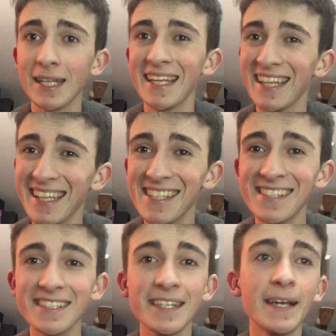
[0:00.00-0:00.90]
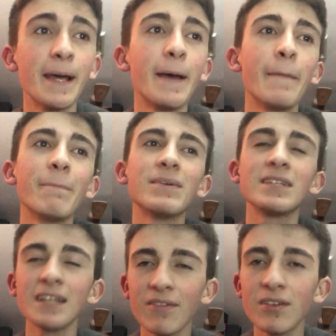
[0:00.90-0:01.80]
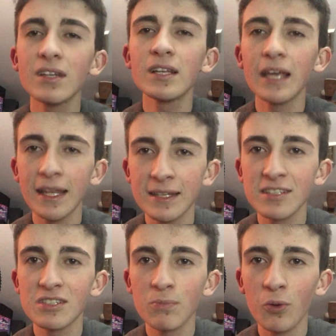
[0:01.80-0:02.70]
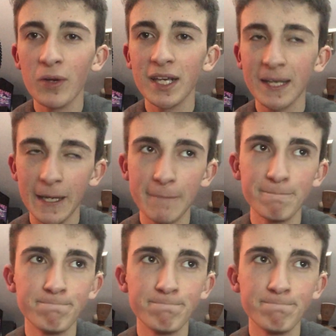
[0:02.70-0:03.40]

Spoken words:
the East, but definitely a disappointing game.